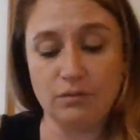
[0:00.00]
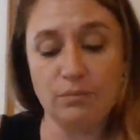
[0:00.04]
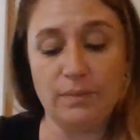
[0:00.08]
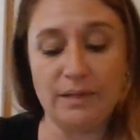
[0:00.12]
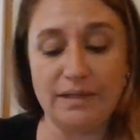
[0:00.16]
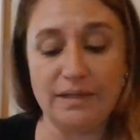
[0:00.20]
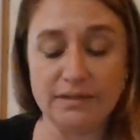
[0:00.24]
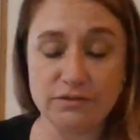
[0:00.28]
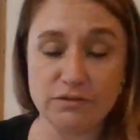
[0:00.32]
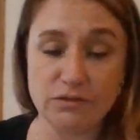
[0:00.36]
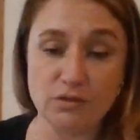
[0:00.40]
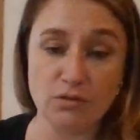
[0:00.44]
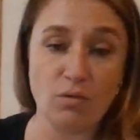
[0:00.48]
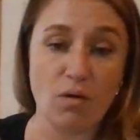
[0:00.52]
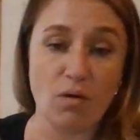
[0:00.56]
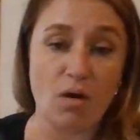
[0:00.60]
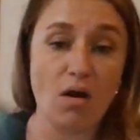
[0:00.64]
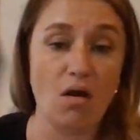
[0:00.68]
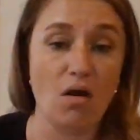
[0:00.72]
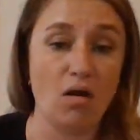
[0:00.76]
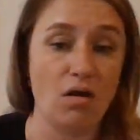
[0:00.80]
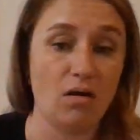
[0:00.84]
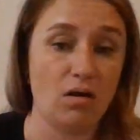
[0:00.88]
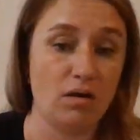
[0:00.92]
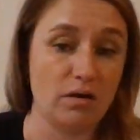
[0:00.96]
means you
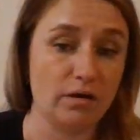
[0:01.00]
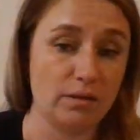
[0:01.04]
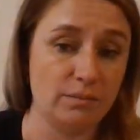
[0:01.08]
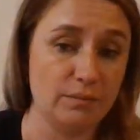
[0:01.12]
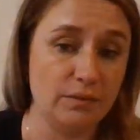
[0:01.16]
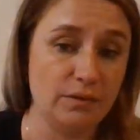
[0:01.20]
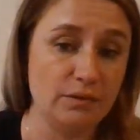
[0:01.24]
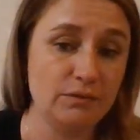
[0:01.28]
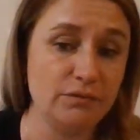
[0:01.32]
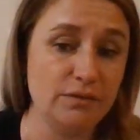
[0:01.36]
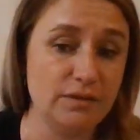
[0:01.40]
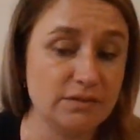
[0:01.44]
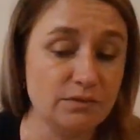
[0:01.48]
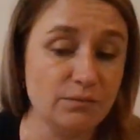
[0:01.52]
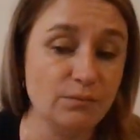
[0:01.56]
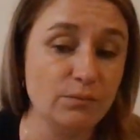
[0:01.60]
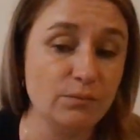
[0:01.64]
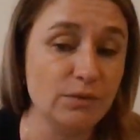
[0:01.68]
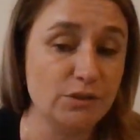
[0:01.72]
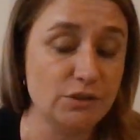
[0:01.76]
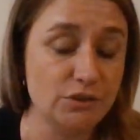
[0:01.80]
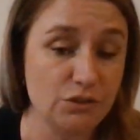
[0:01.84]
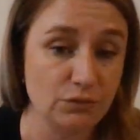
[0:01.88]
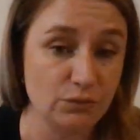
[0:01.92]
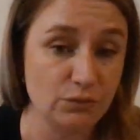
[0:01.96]
harm, who doesn't
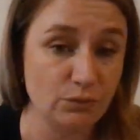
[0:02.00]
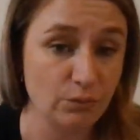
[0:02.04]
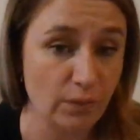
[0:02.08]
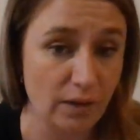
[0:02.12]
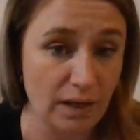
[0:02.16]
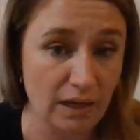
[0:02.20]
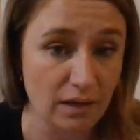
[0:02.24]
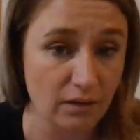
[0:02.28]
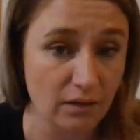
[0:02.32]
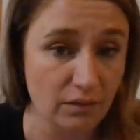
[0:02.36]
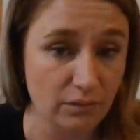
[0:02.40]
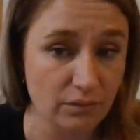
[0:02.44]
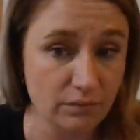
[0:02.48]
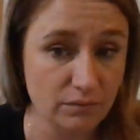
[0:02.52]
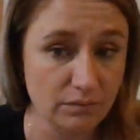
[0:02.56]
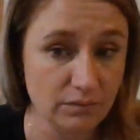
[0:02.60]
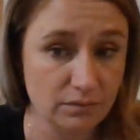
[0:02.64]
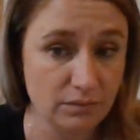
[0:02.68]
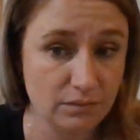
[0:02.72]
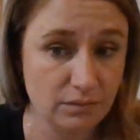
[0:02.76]
wish you well.